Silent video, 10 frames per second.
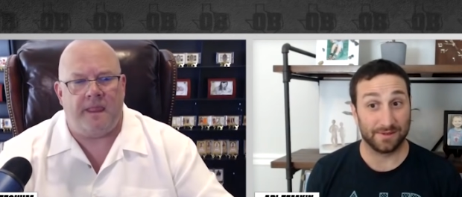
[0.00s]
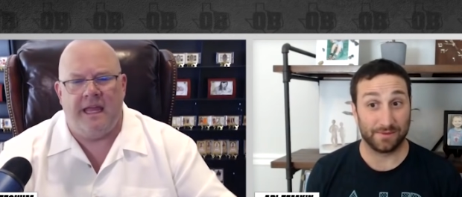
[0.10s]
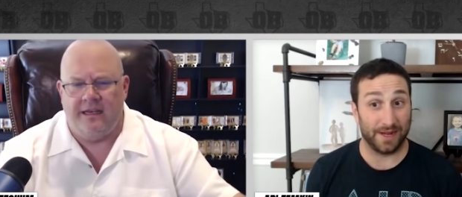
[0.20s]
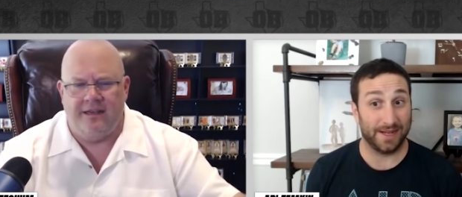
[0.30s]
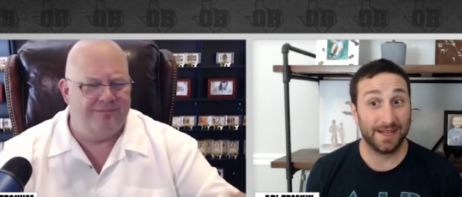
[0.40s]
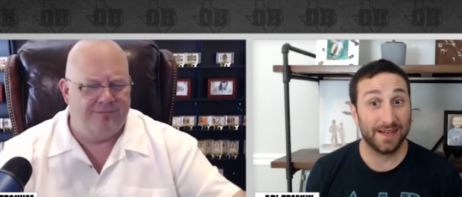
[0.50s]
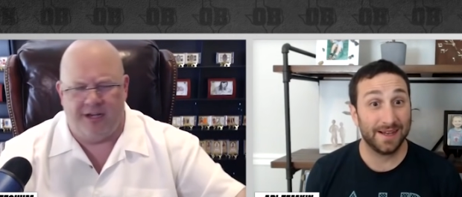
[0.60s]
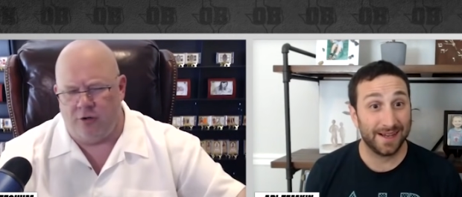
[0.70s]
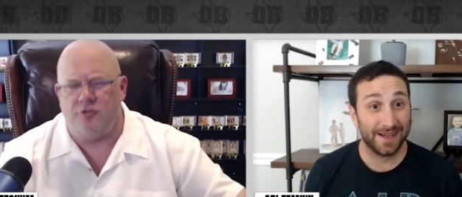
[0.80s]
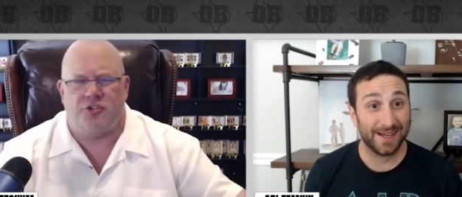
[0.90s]
Speaker 1: And,
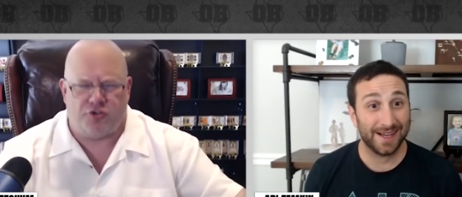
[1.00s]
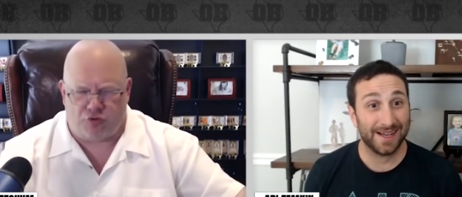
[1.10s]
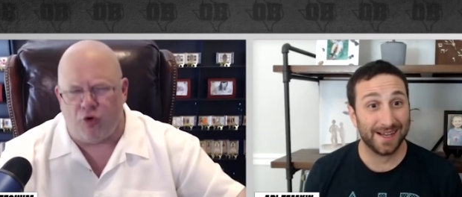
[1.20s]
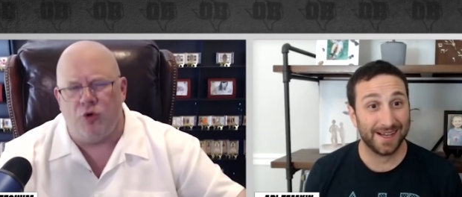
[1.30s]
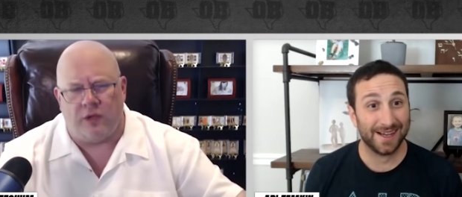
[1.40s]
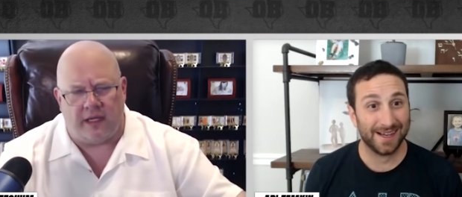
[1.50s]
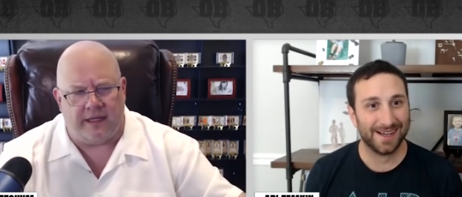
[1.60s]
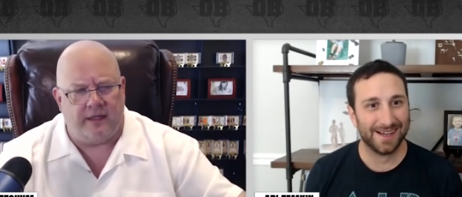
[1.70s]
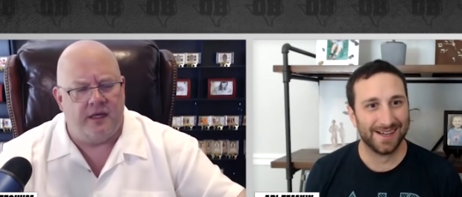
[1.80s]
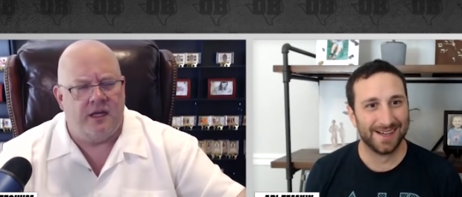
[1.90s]
you know,
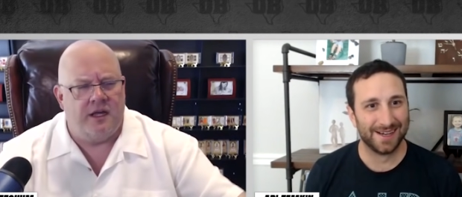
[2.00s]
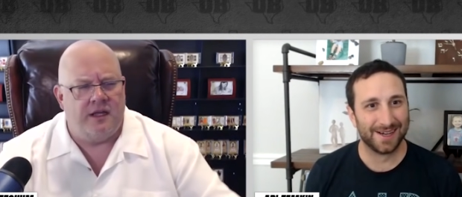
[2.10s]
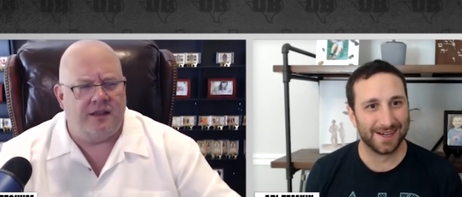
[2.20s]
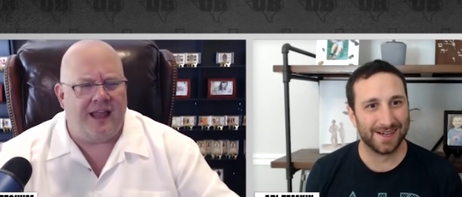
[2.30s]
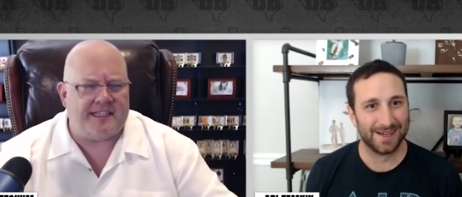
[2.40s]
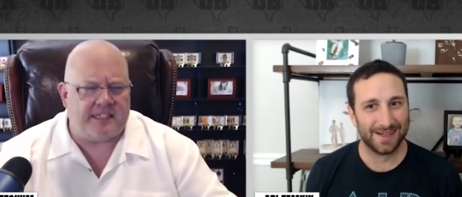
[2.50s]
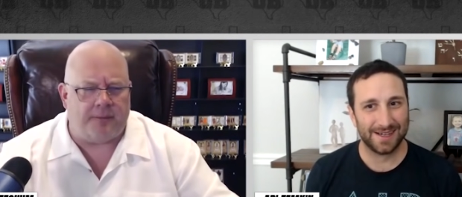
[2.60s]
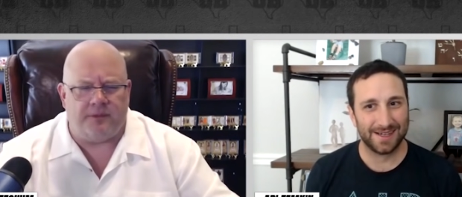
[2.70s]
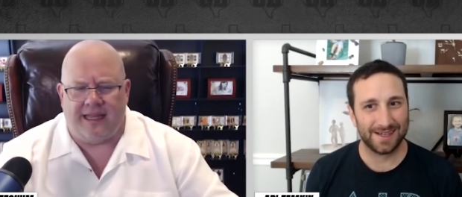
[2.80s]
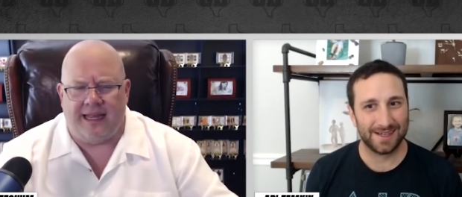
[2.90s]
truly last
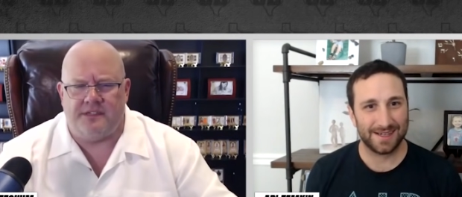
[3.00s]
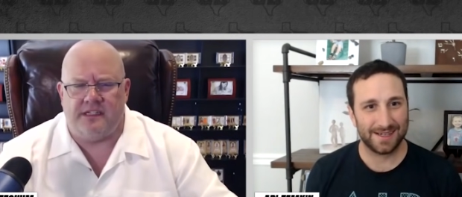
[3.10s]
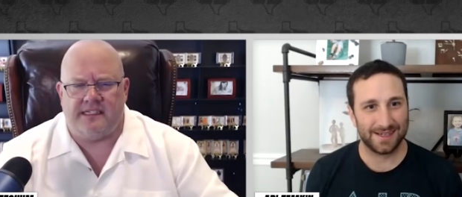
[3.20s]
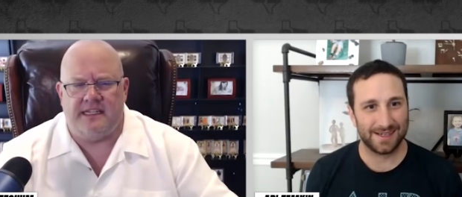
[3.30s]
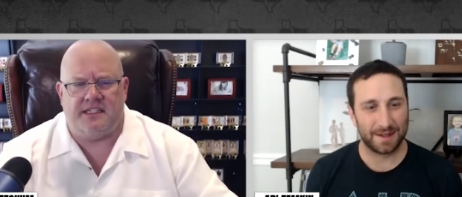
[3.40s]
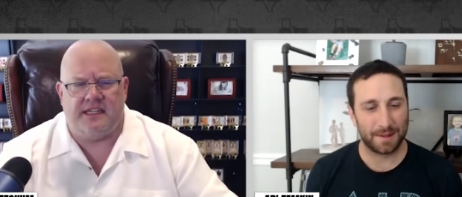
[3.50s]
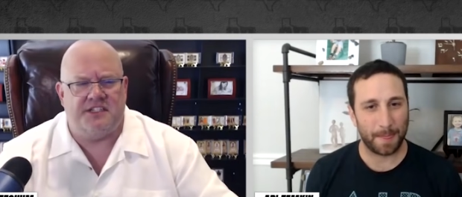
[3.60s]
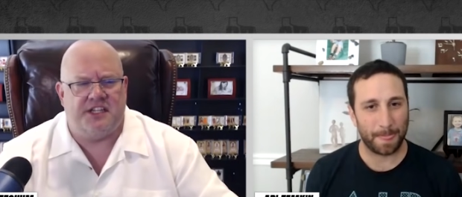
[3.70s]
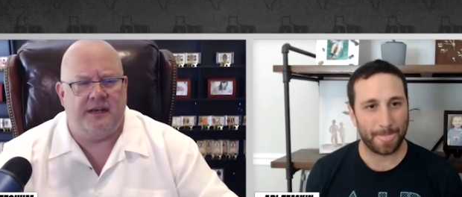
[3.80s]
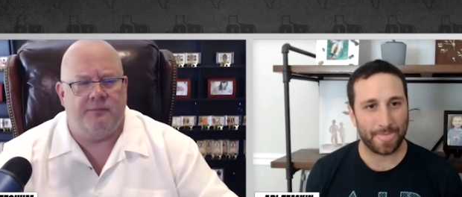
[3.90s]
couple of games of the season,
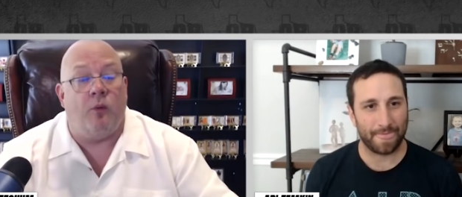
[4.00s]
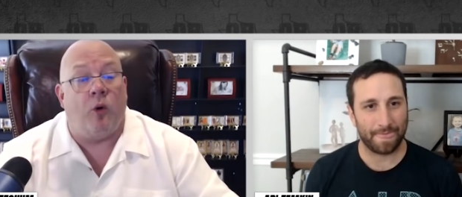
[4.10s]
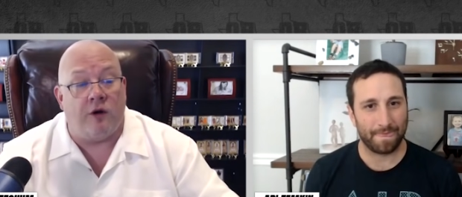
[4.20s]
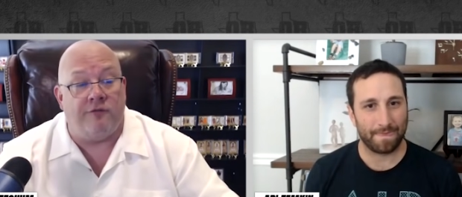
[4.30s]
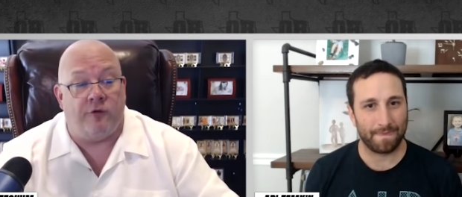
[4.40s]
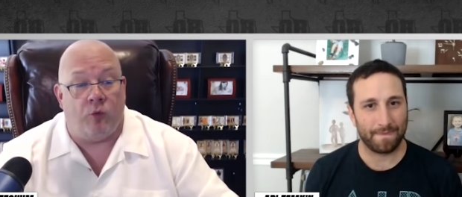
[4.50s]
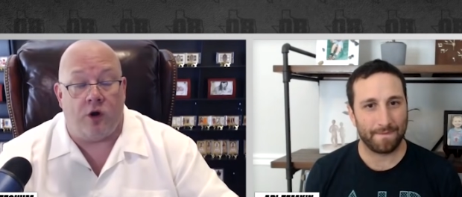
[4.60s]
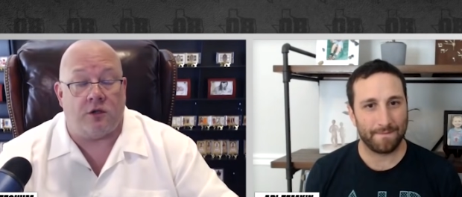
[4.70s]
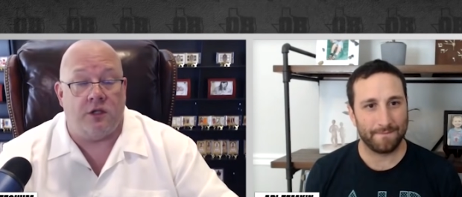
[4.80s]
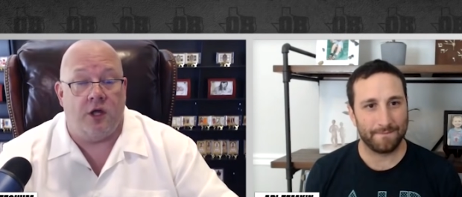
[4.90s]
he's getting more of a
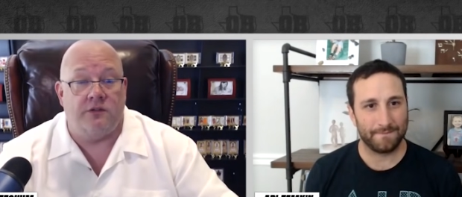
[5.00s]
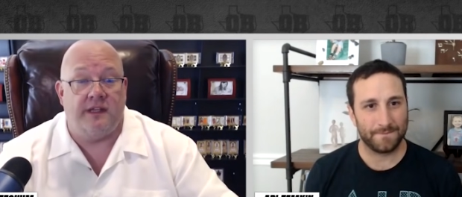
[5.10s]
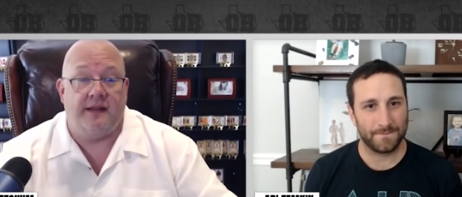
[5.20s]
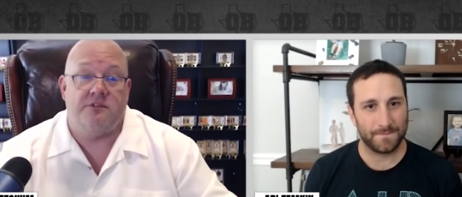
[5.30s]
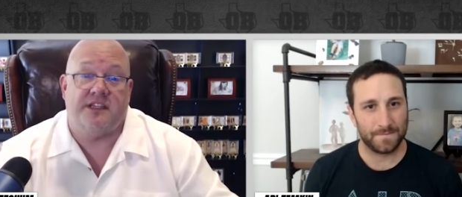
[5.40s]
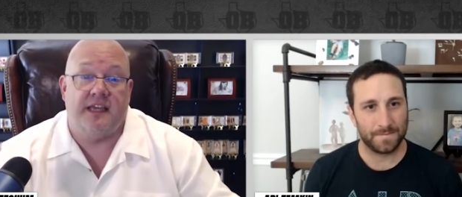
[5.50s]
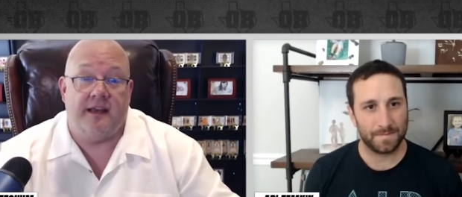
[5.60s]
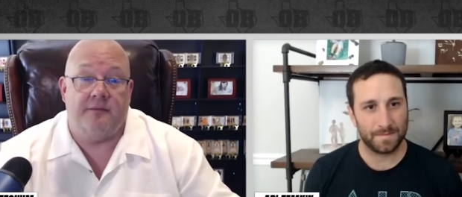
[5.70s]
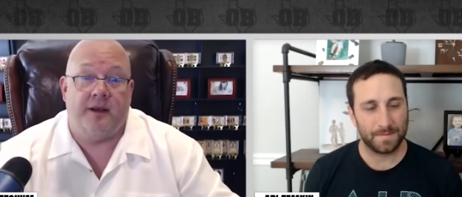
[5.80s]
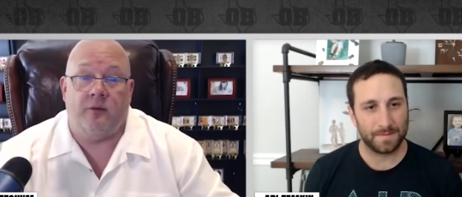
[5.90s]
workload than he was
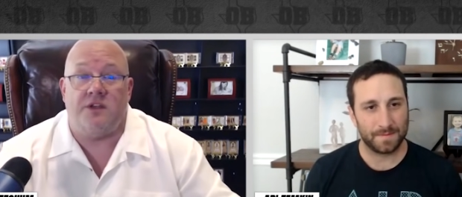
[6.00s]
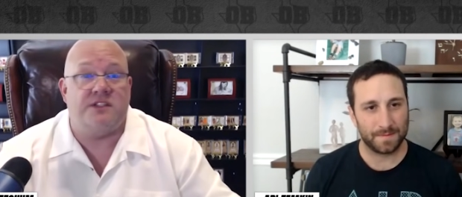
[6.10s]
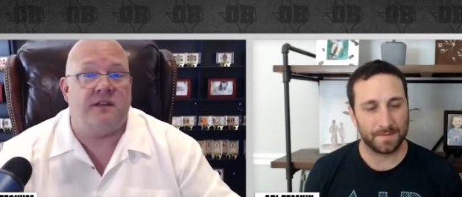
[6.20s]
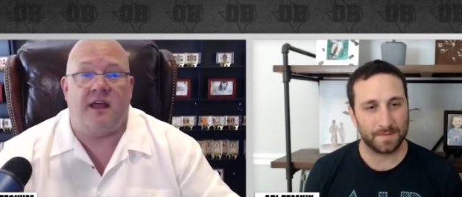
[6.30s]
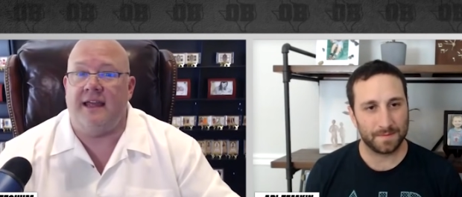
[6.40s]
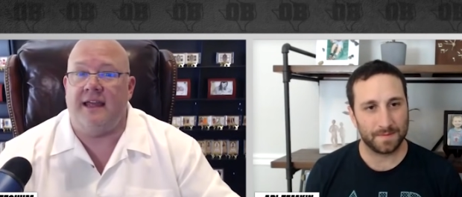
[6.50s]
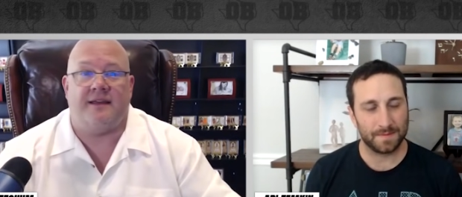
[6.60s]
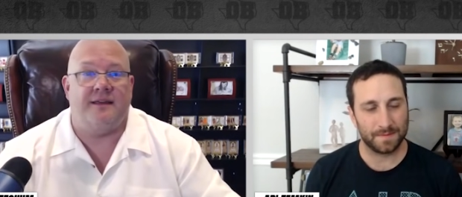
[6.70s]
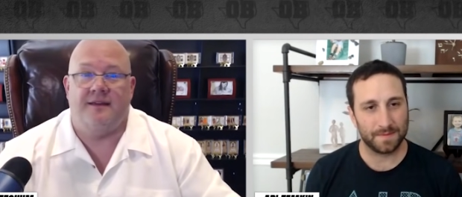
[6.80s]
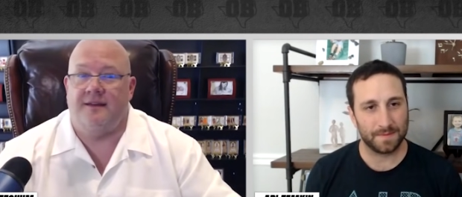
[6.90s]
getting, but it wasn't like